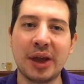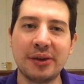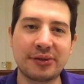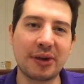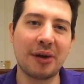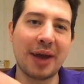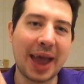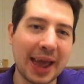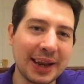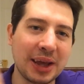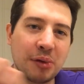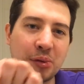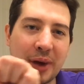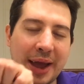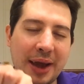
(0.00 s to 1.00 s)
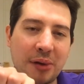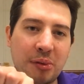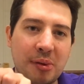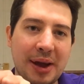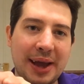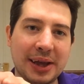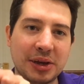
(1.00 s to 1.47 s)
So anywhere
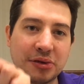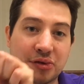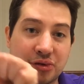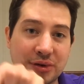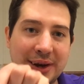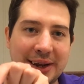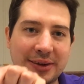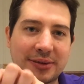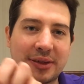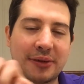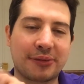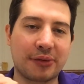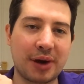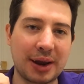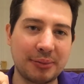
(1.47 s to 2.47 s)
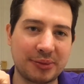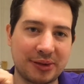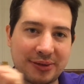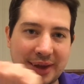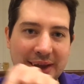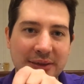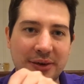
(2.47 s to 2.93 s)
where you drill into the frame to
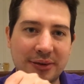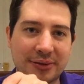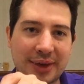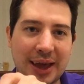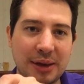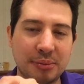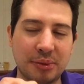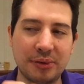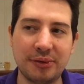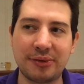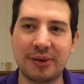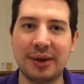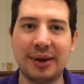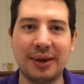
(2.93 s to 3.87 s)
take those cables,